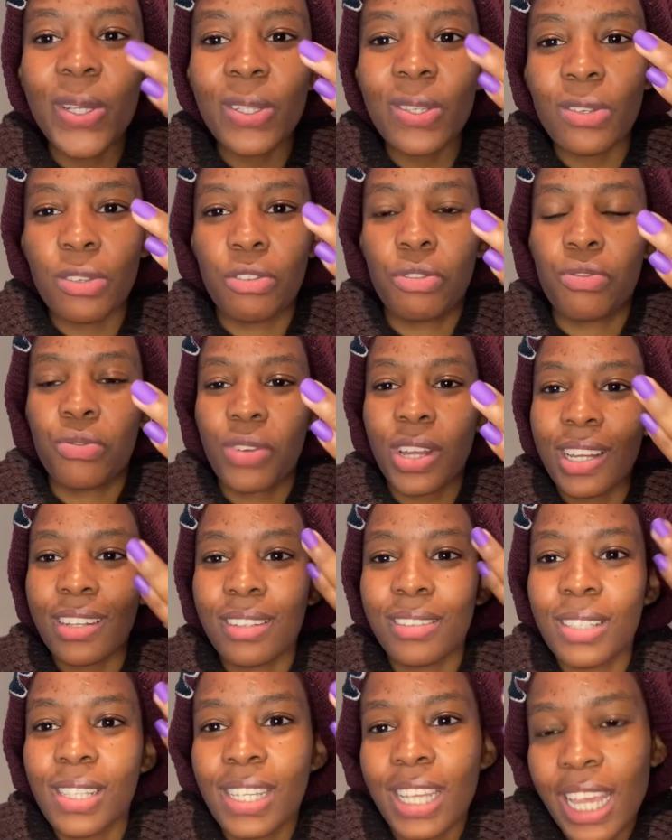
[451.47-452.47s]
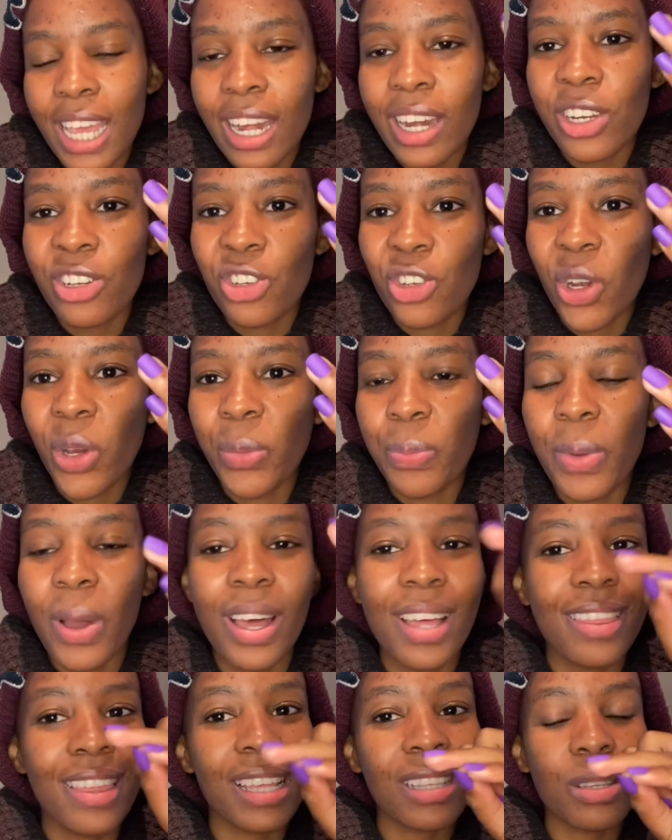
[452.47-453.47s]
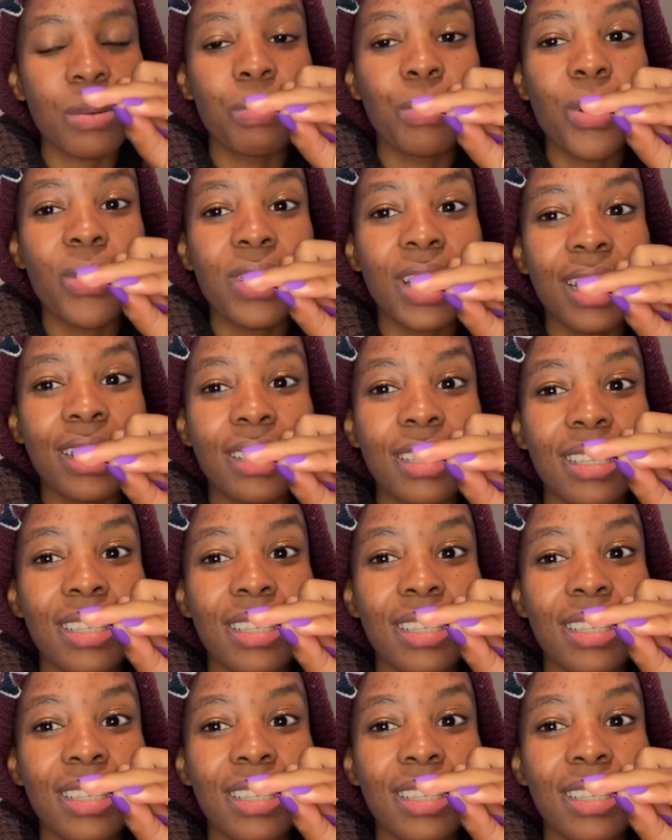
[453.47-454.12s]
to struggle to get a job. That's a bonus.